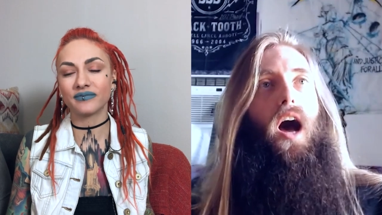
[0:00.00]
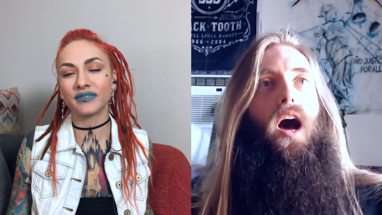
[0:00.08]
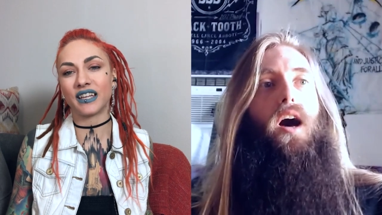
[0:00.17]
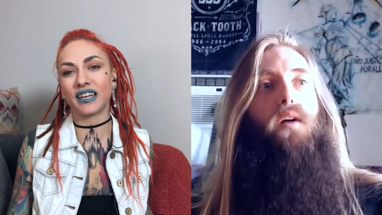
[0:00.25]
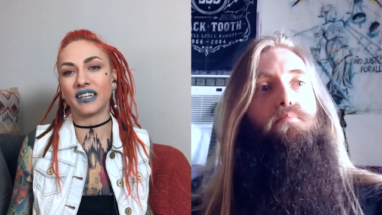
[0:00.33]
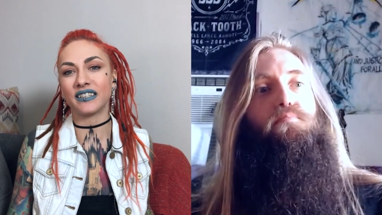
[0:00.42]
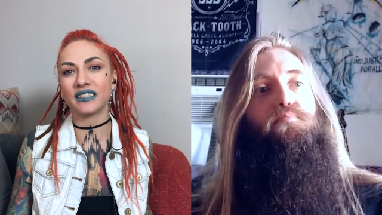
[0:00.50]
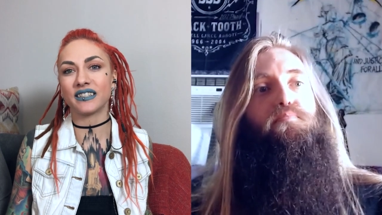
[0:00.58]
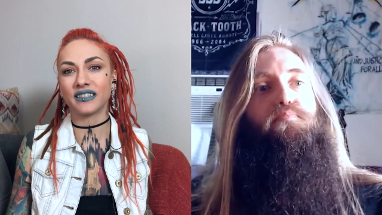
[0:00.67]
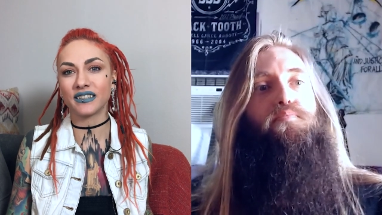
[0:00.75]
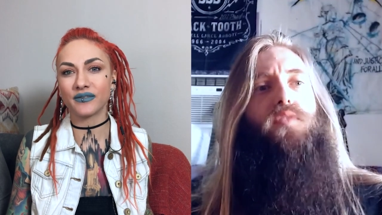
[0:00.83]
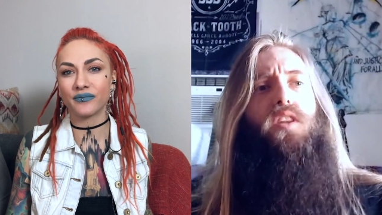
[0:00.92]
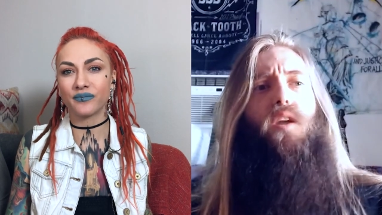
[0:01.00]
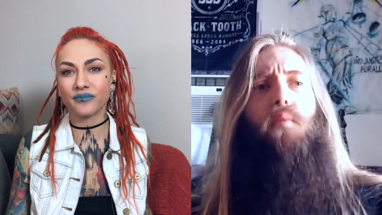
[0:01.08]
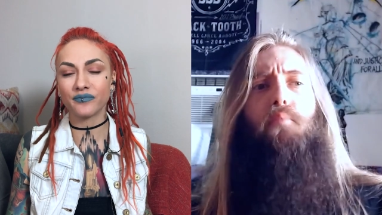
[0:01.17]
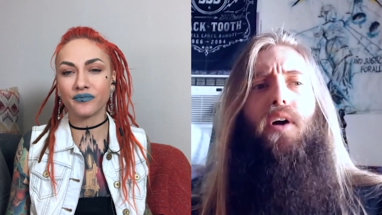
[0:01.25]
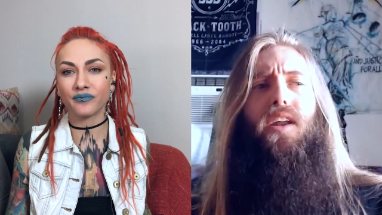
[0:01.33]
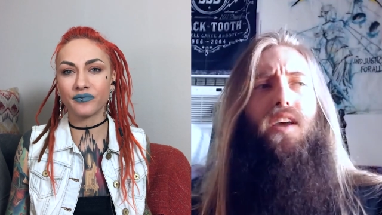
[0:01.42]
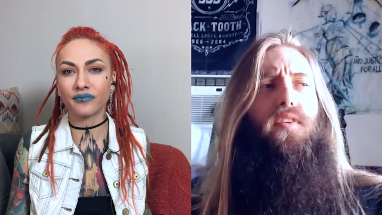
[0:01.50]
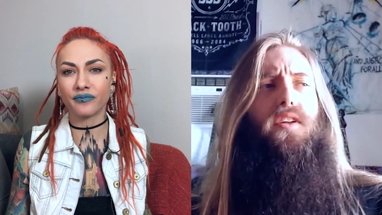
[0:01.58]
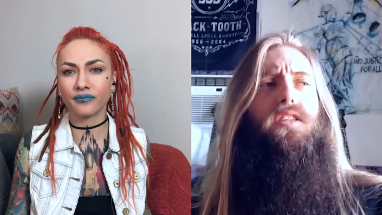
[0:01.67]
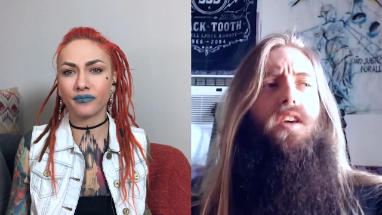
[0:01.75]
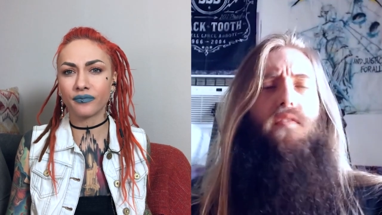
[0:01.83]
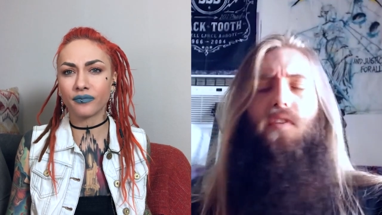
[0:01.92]
Speaker 1: Nice. Um,
Speaker 2: but
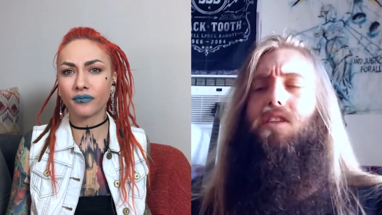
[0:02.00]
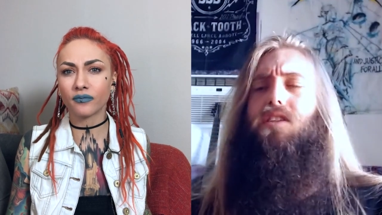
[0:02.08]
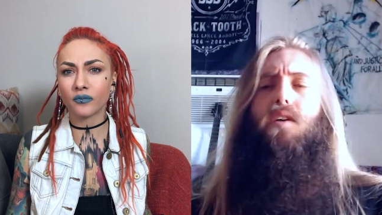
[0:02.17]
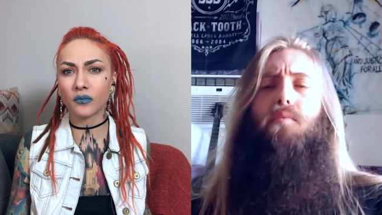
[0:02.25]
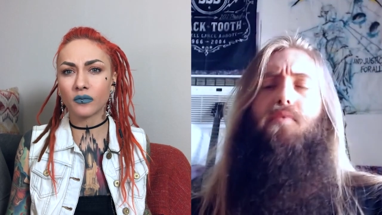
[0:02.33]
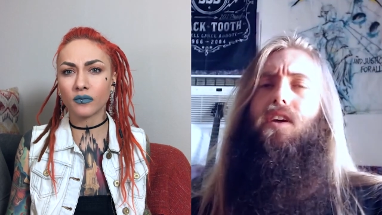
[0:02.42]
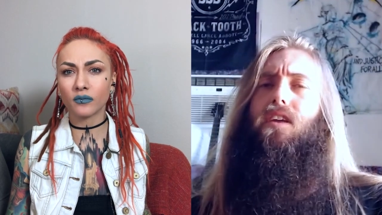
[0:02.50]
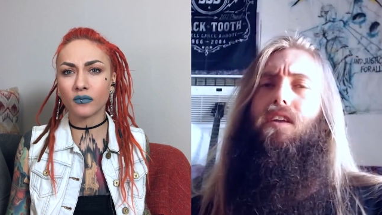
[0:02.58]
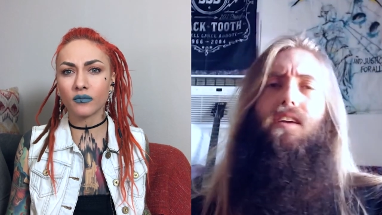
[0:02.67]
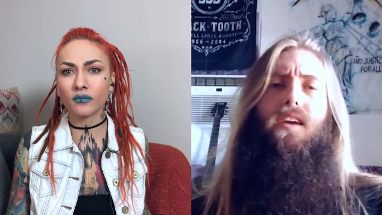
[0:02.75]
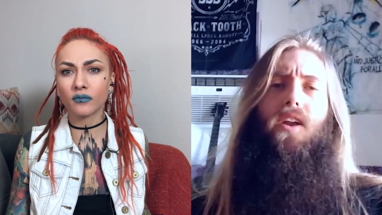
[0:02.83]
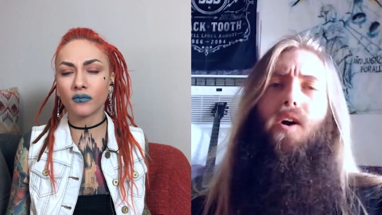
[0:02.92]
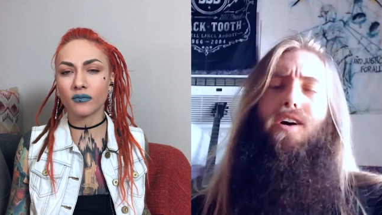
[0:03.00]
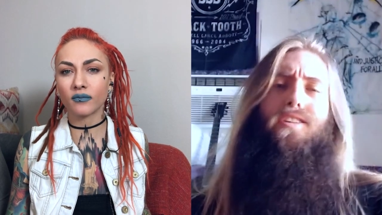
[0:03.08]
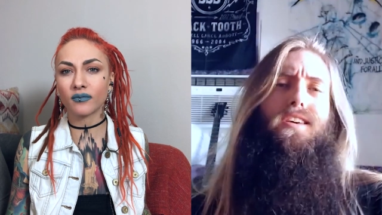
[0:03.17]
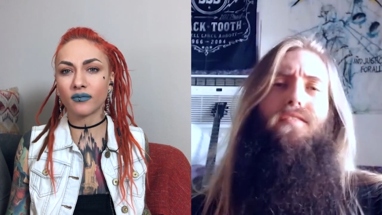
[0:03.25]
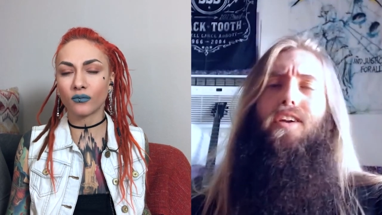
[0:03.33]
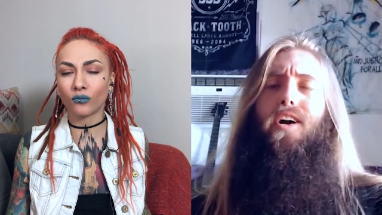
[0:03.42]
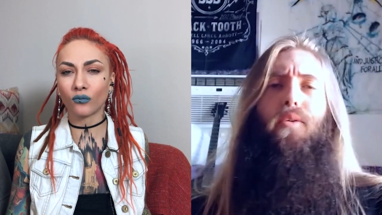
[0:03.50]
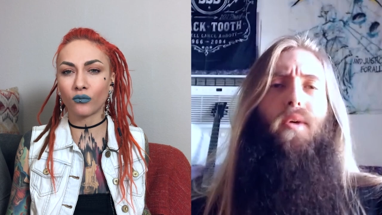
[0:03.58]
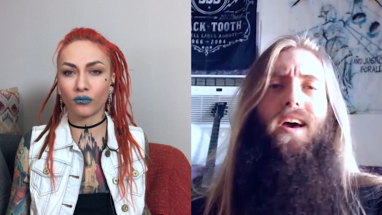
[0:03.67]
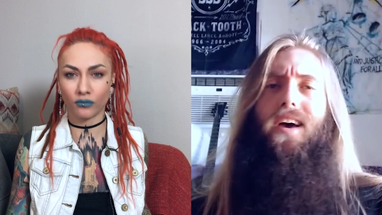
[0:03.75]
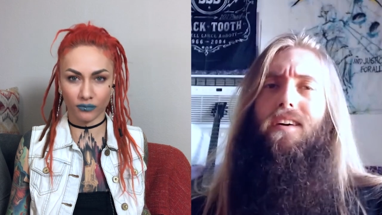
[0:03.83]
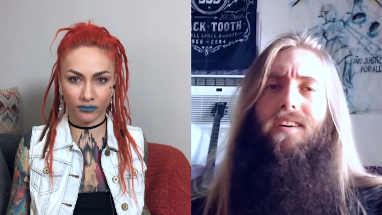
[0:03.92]
if it's, if it's something, you know, I'll leave it
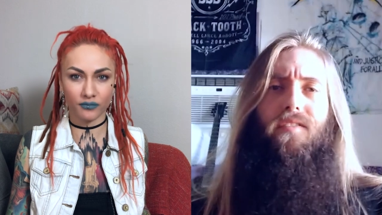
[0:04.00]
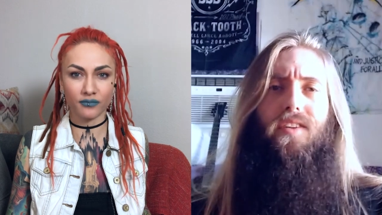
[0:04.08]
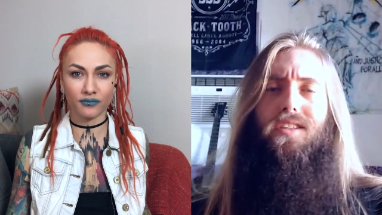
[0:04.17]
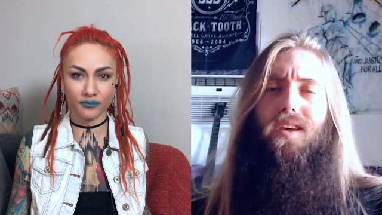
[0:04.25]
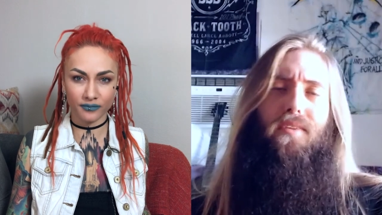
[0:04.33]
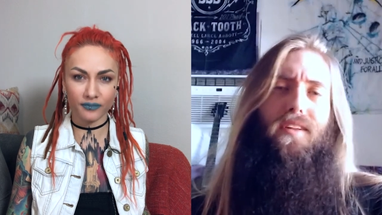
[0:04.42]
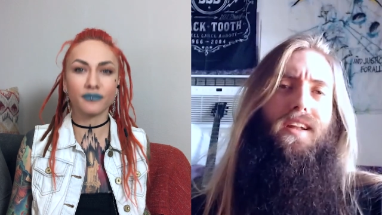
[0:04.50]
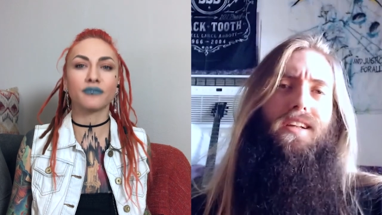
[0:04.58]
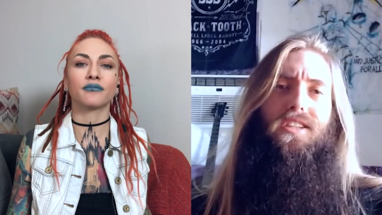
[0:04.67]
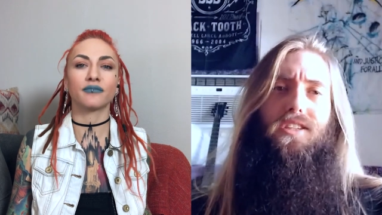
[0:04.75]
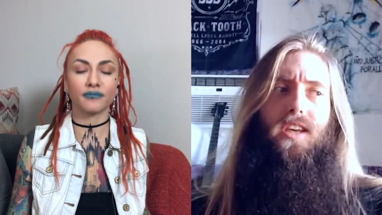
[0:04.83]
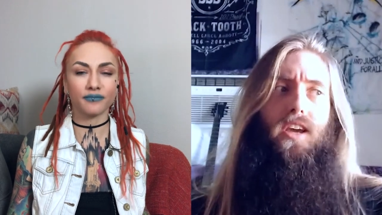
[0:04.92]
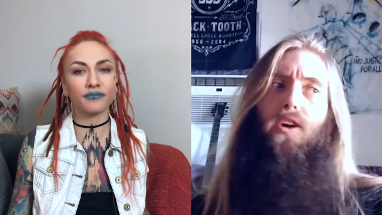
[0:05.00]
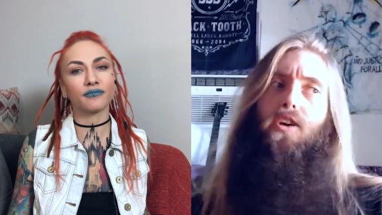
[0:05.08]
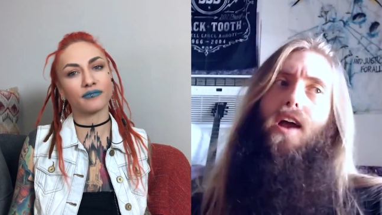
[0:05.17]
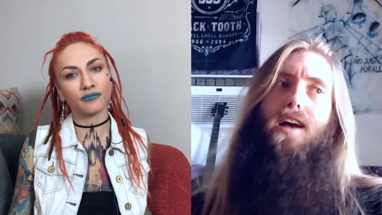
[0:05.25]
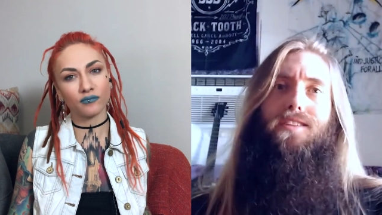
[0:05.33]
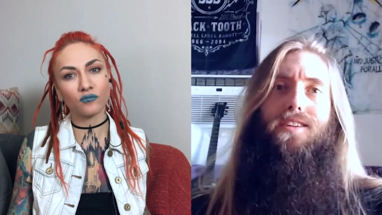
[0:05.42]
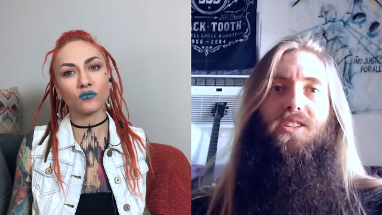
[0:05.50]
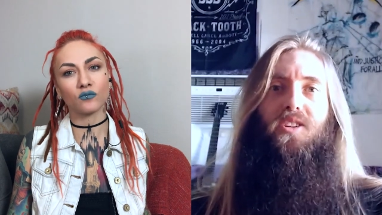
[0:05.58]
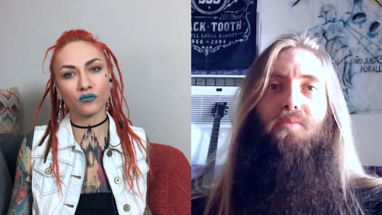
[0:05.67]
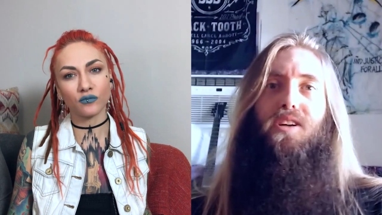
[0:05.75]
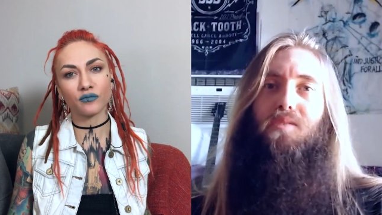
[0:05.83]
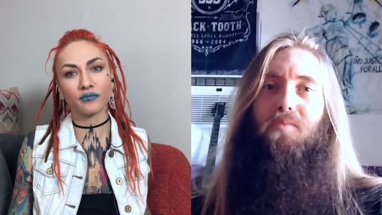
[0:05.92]
unread. If it's something that it's just like, yo, you're
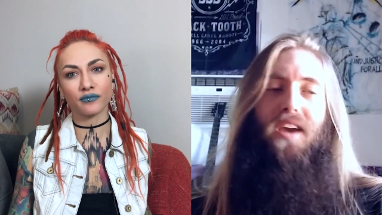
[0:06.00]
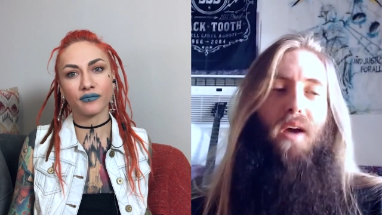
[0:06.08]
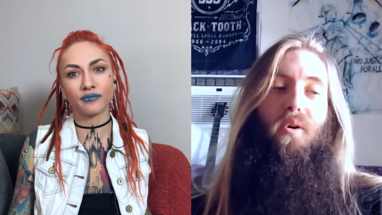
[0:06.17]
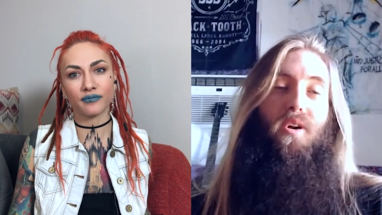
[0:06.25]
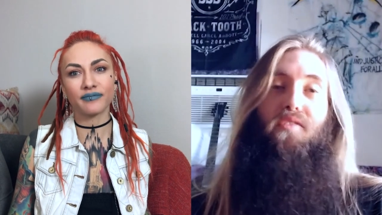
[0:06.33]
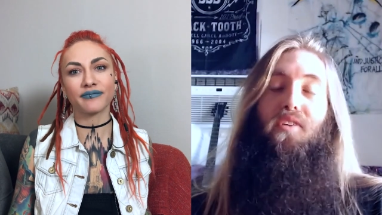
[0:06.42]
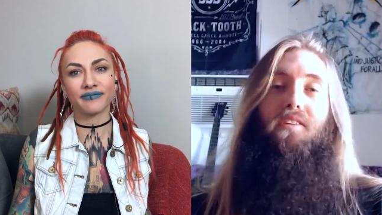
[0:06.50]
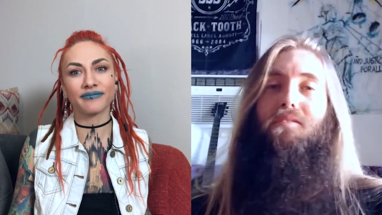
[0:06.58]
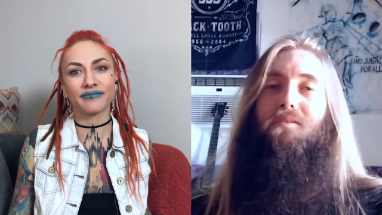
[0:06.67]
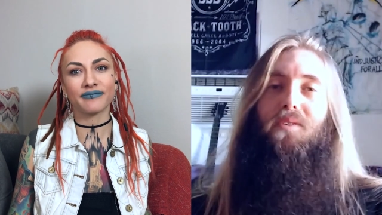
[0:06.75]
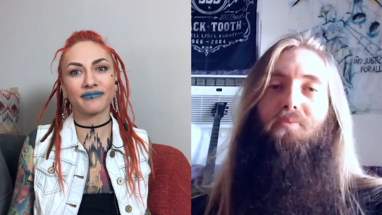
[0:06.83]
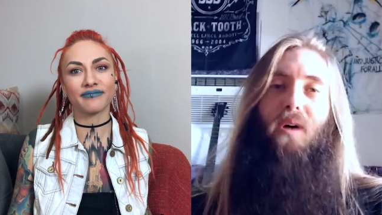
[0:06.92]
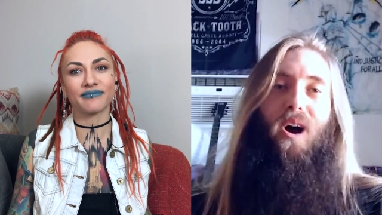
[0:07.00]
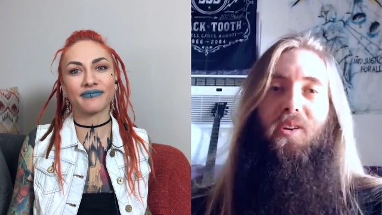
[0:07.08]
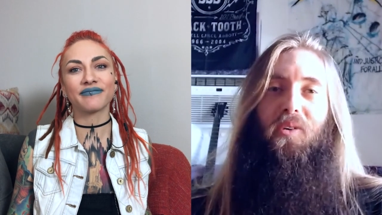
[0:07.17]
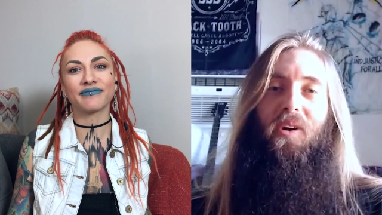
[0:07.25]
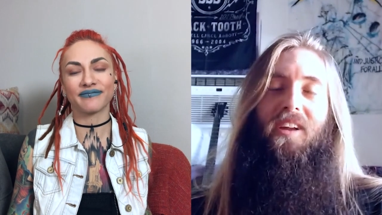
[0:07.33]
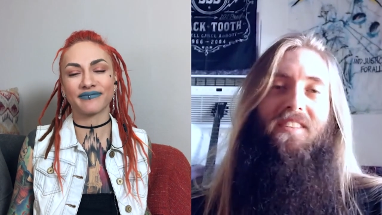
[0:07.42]
asking too much of me, I won't even respond